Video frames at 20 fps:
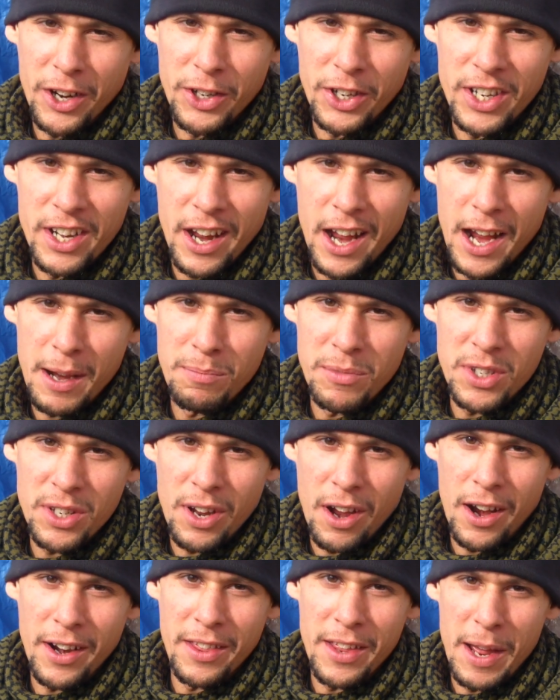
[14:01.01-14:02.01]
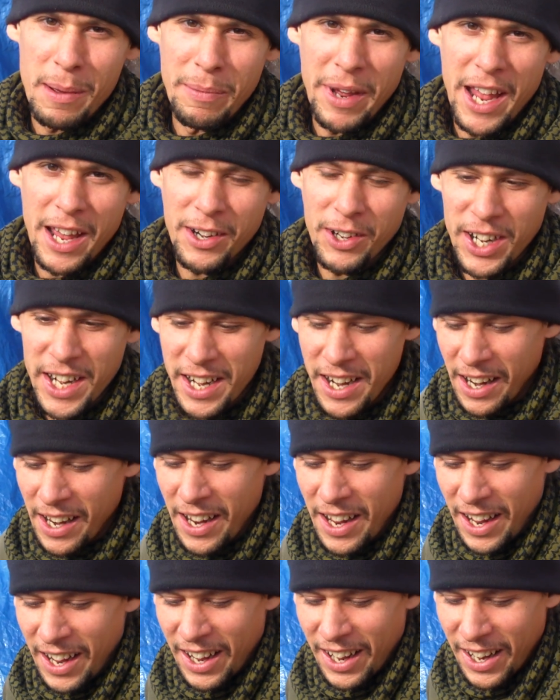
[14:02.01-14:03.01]
100 times out of that battery,
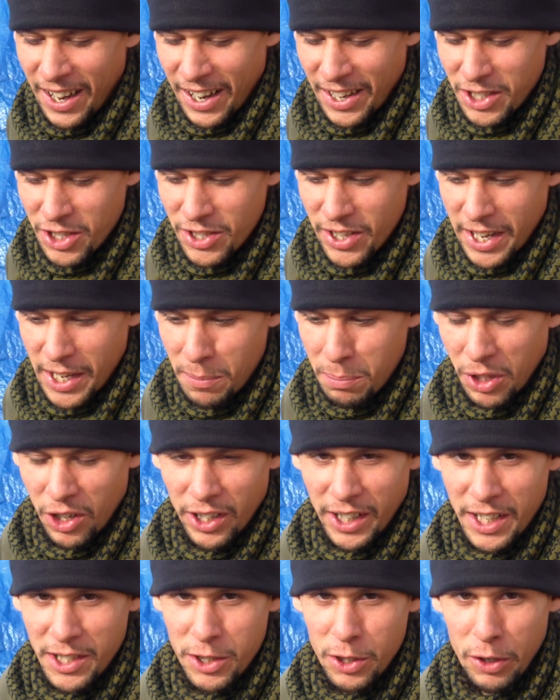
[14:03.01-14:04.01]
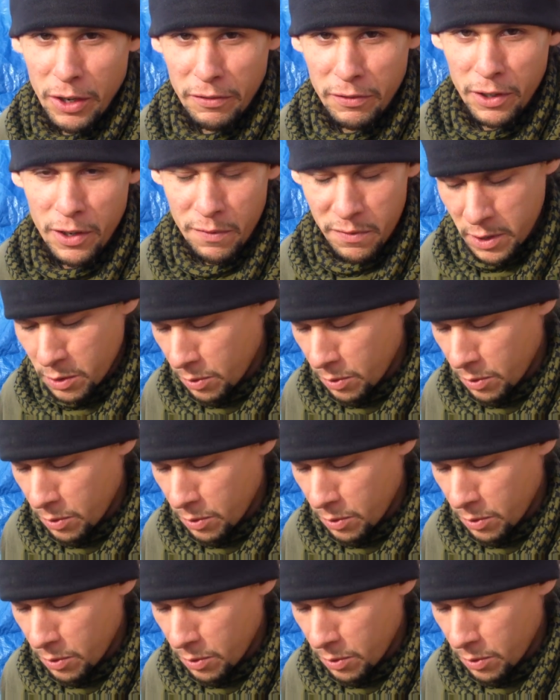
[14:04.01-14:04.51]
just let you plug into it for